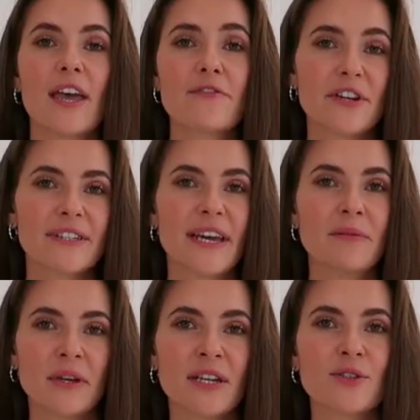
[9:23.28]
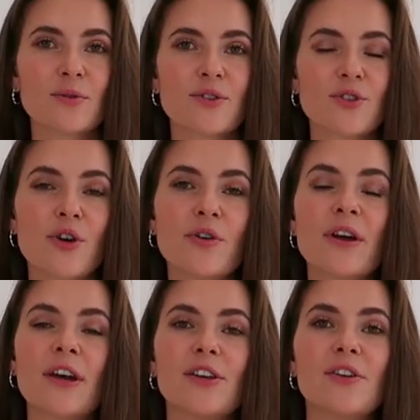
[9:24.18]
Every ten minutes or so,
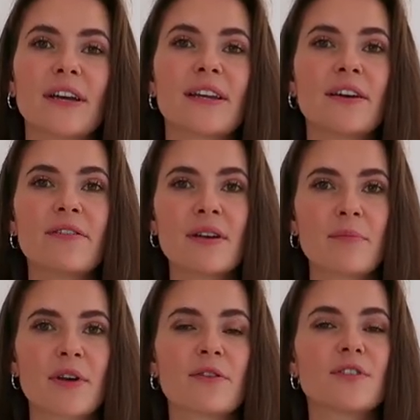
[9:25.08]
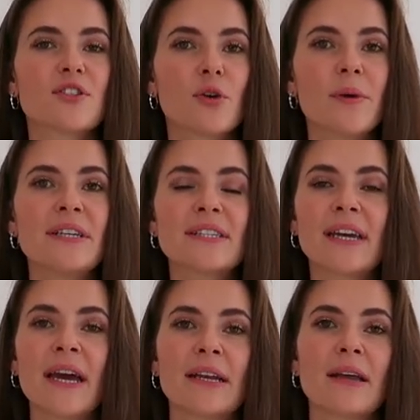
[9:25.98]
you can give it a bit of a squeeze
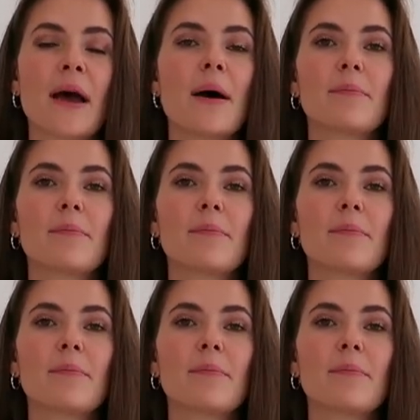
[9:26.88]
again,